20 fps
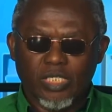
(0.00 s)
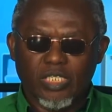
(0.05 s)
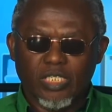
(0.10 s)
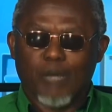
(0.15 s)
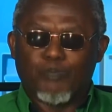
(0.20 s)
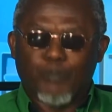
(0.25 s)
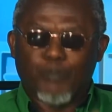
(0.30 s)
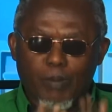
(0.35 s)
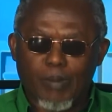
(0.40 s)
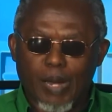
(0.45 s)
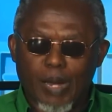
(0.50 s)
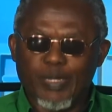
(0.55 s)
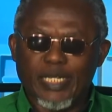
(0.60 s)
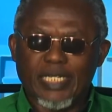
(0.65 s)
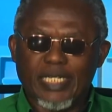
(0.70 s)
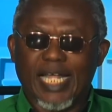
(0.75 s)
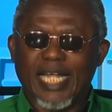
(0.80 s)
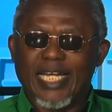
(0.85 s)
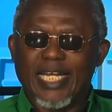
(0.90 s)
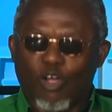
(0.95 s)
The problem
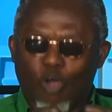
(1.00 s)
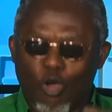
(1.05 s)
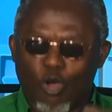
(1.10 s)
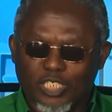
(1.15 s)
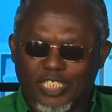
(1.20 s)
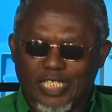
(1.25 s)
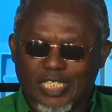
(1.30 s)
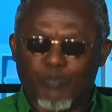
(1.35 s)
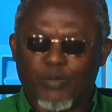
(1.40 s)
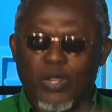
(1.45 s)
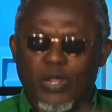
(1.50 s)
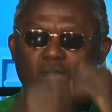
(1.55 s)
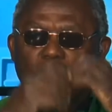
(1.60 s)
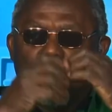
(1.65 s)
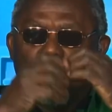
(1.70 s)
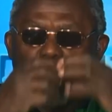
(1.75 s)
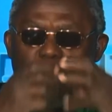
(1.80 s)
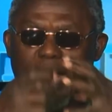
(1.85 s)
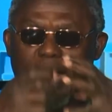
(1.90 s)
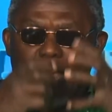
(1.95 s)
is that the concept
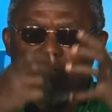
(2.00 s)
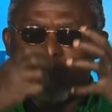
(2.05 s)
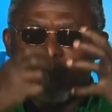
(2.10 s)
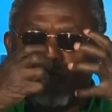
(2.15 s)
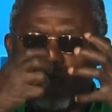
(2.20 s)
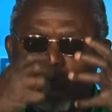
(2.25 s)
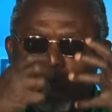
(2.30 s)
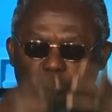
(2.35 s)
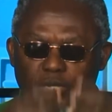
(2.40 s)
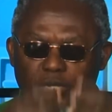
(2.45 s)
we are, we,